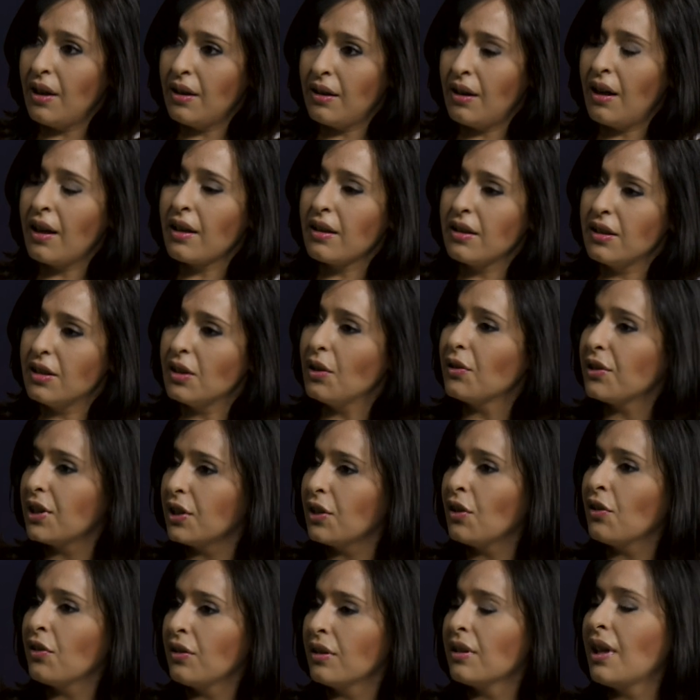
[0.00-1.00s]
I consulted
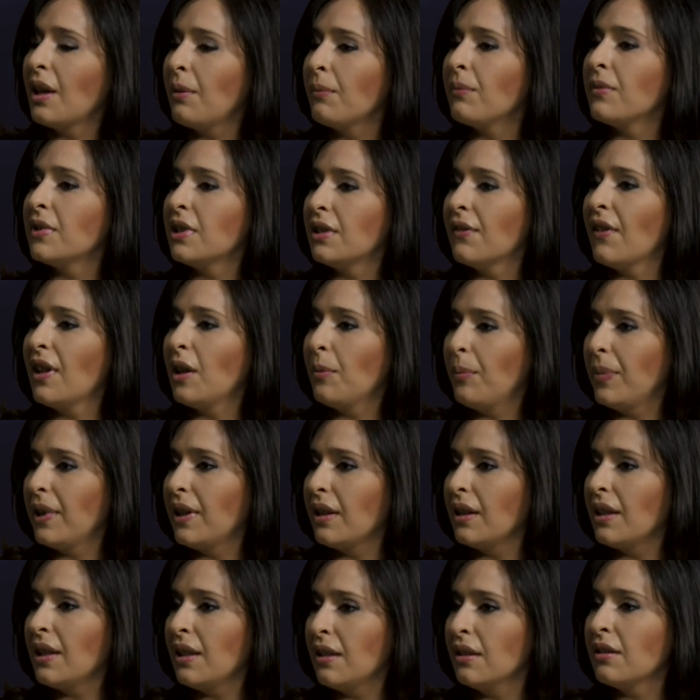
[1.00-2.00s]
on them
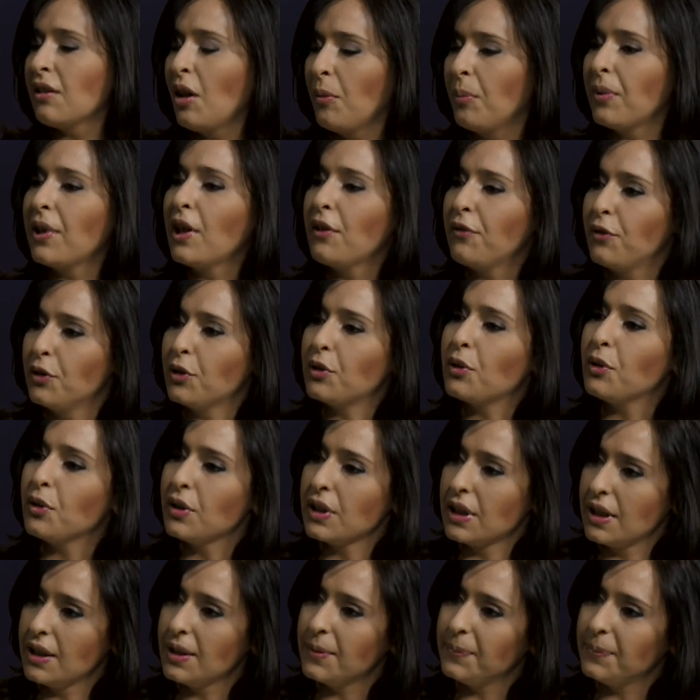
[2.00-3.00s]
developing these open-air food courts.